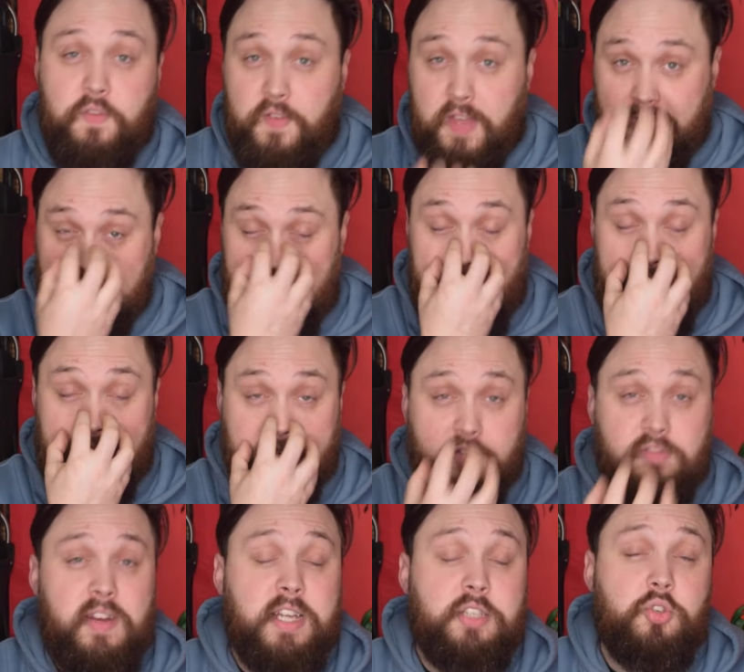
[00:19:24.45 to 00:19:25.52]
face and
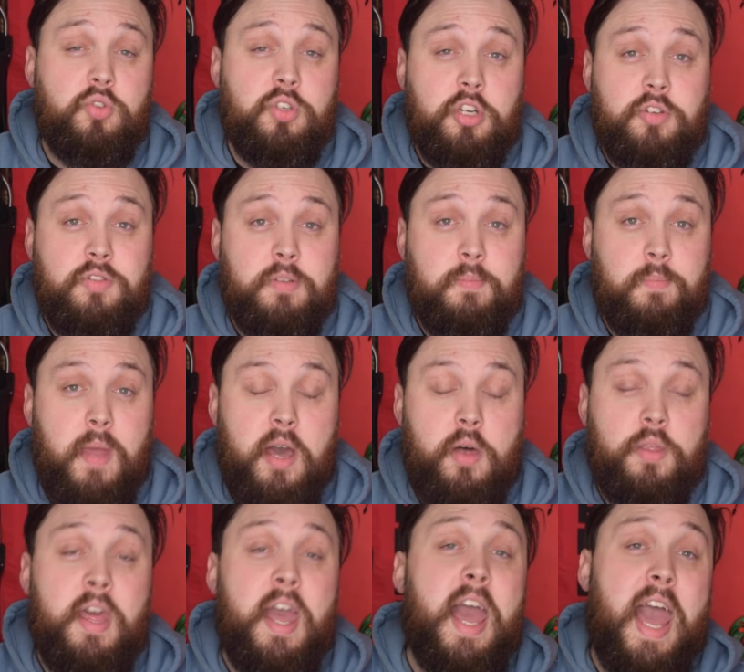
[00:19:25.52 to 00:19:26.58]
around your nose and mouth,